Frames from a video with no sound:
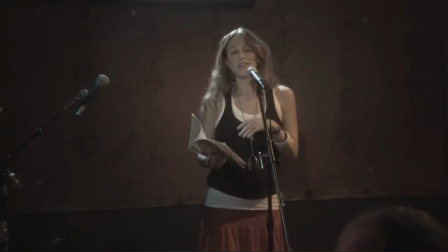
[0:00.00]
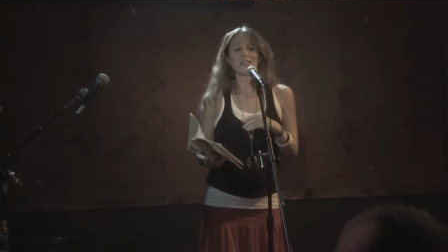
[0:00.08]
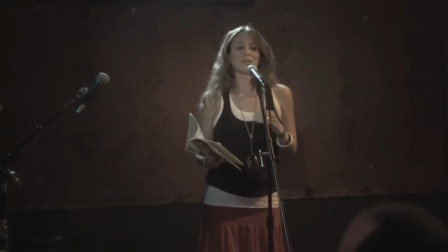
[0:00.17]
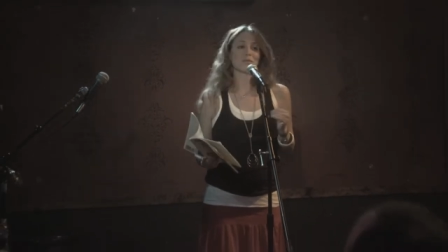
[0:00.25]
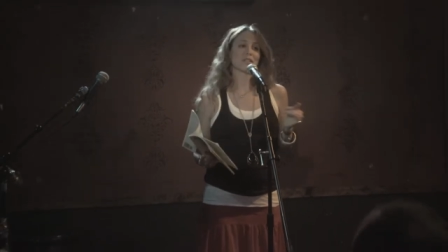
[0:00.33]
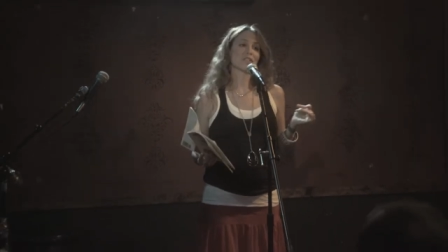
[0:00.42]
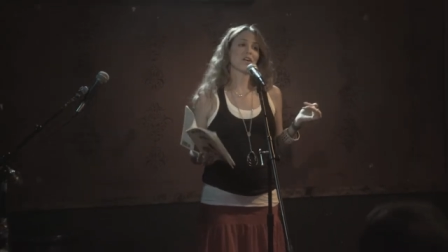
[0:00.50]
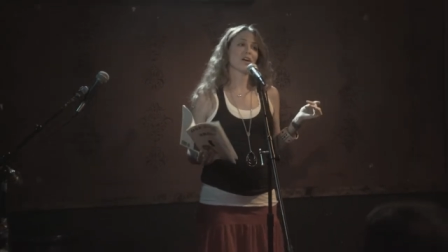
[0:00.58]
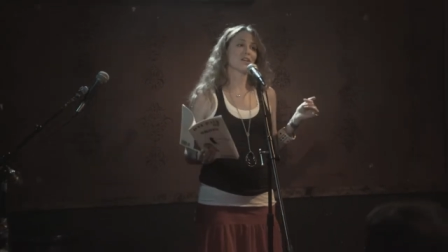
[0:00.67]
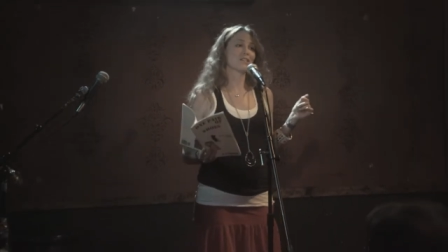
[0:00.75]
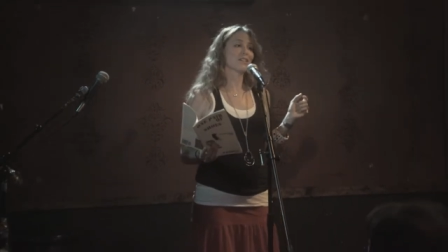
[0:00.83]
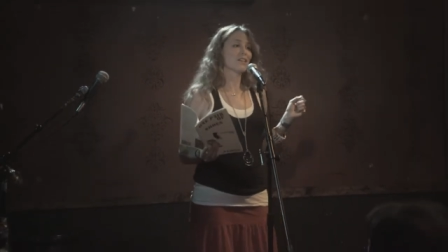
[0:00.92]
This one's
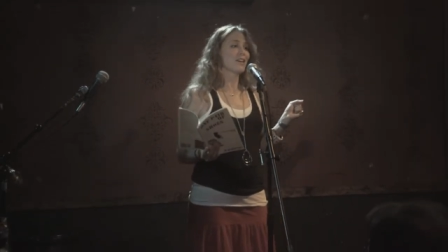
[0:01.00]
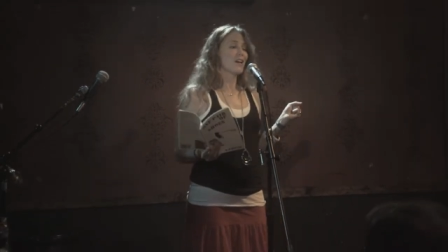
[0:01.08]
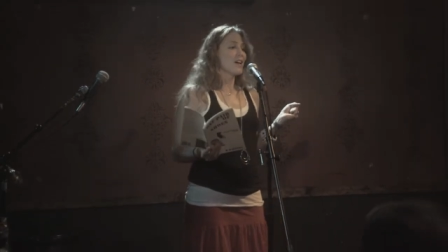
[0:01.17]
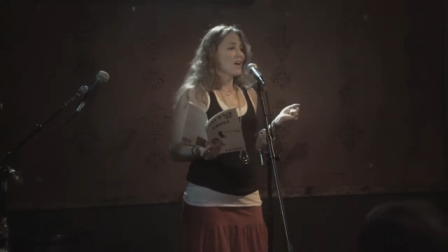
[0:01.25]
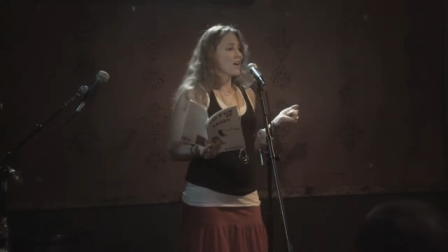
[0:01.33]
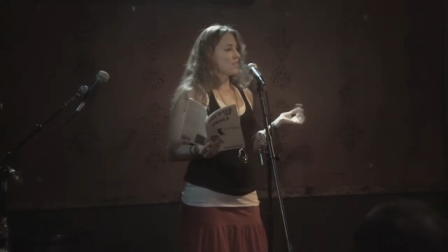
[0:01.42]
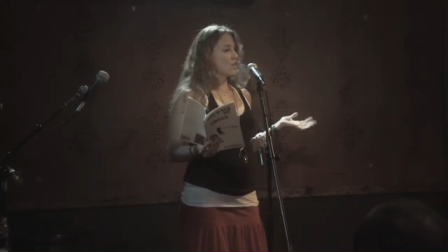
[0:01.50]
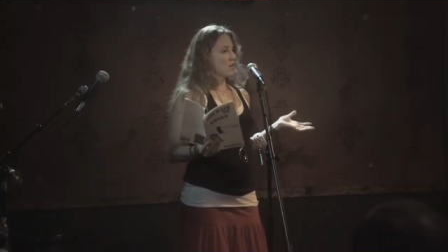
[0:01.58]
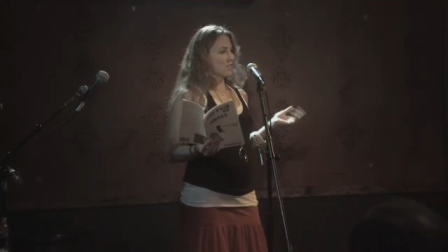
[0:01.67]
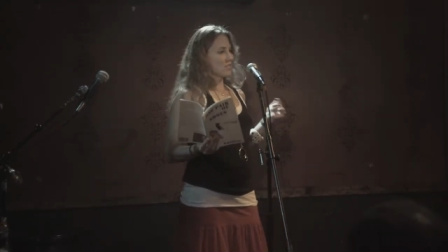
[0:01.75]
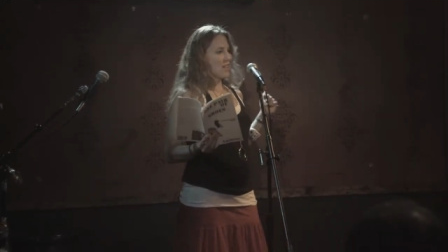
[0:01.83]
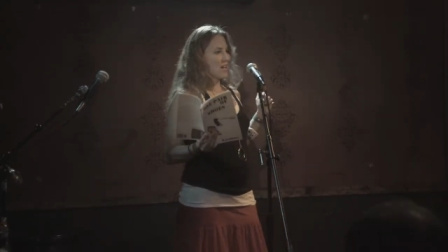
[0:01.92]
called A
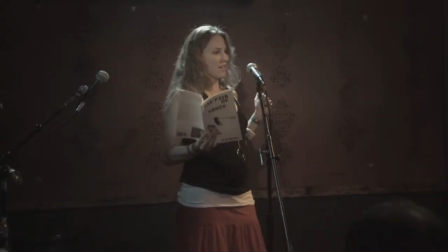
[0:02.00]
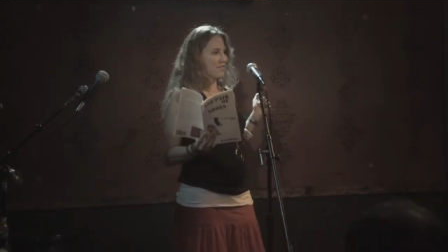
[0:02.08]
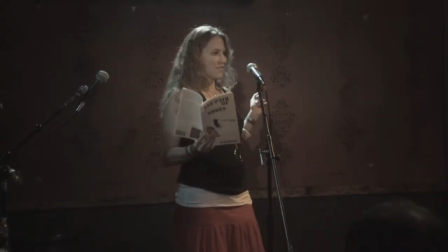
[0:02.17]
Dog's Life.